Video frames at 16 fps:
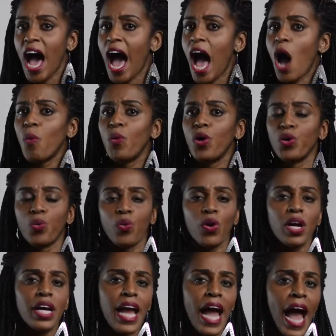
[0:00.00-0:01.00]
I would
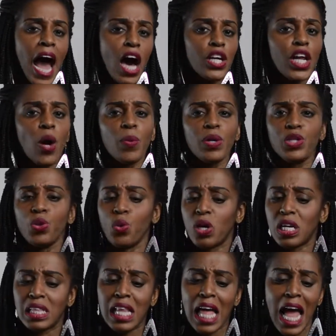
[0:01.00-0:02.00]
work out, I would do
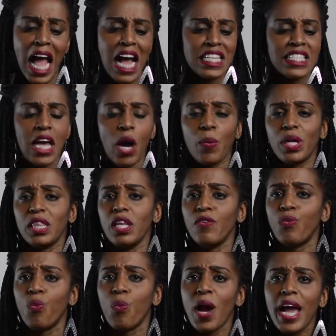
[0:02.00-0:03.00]
a class, I would
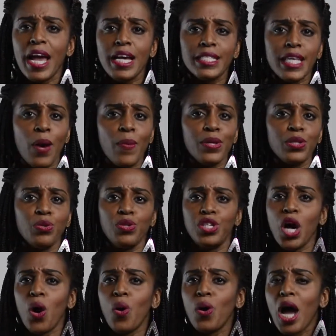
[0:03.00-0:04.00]
lift weights, I would do
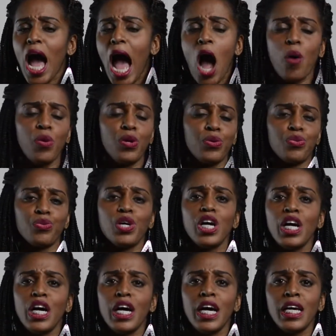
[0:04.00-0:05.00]
yoga, I would
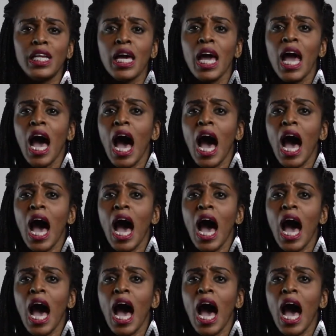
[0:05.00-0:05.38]
run,